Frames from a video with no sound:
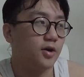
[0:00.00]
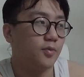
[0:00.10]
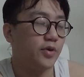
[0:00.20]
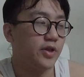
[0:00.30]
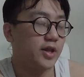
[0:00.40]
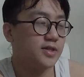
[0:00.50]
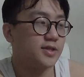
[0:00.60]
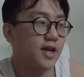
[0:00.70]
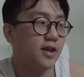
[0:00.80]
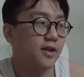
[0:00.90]
But then
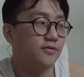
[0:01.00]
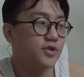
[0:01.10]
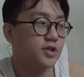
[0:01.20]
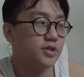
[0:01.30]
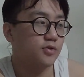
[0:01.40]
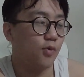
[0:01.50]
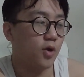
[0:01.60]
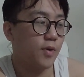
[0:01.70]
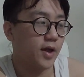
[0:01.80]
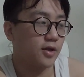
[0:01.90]
instead of just
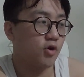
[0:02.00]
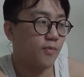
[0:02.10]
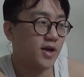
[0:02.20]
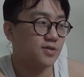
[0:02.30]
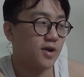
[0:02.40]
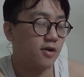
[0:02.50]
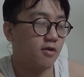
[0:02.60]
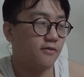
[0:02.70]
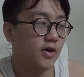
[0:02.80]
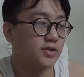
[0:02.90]
wallowing and going back to
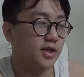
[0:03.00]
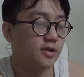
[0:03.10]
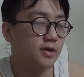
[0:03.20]
Minecraft, I was like,